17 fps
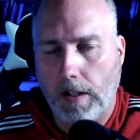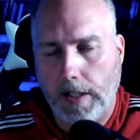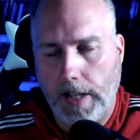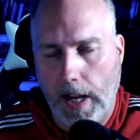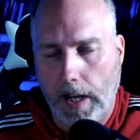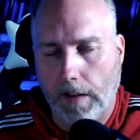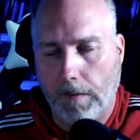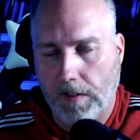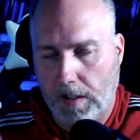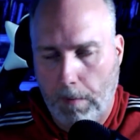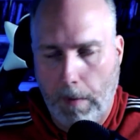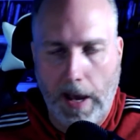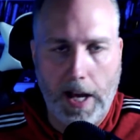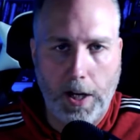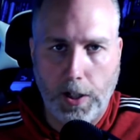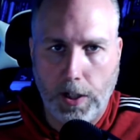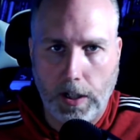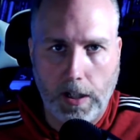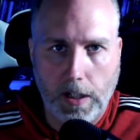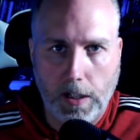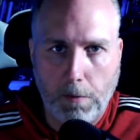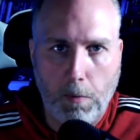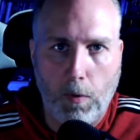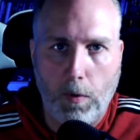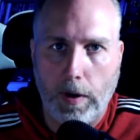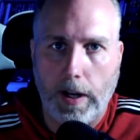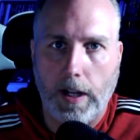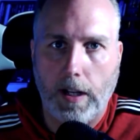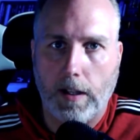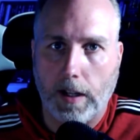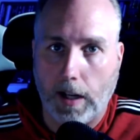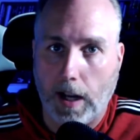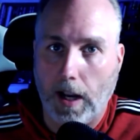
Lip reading: understanding of Spanish at this point.